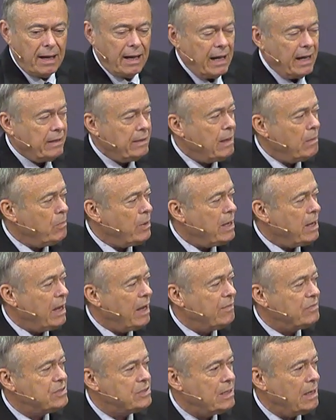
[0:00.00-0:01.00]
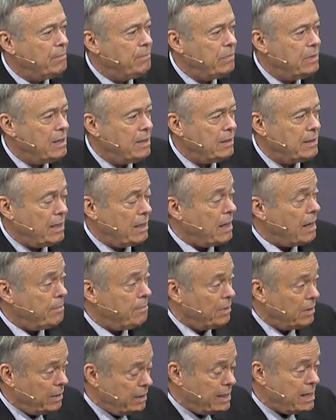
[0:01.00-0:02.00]
And then we have something that I
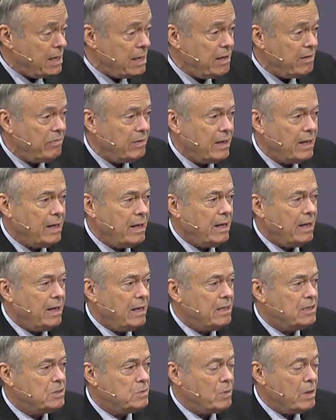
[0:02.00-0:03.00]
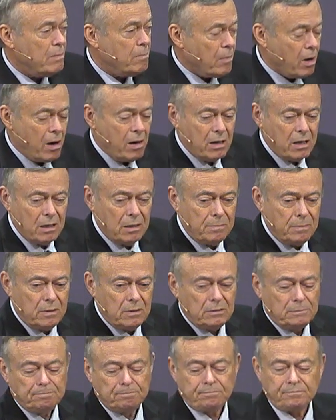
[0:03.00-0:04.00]
believe is
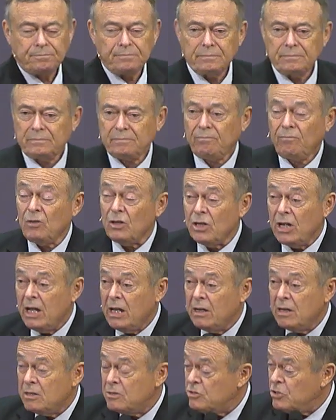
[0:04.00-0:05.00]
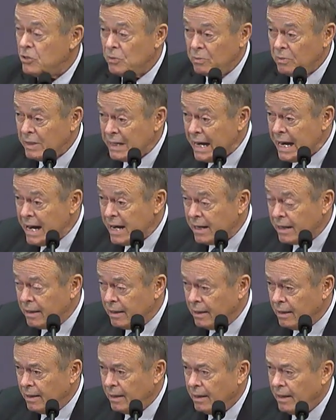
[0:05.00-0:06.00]
remarkable, it is unique,
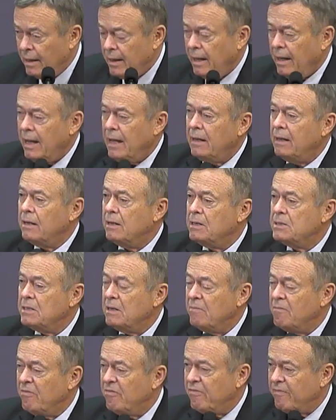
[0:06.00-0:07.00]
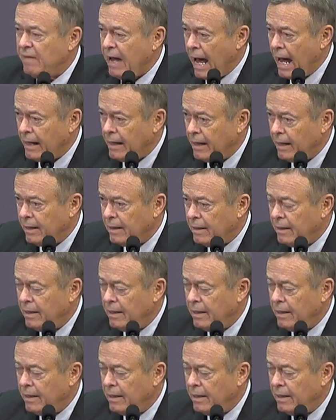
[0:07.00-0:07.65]
and it is emphatic.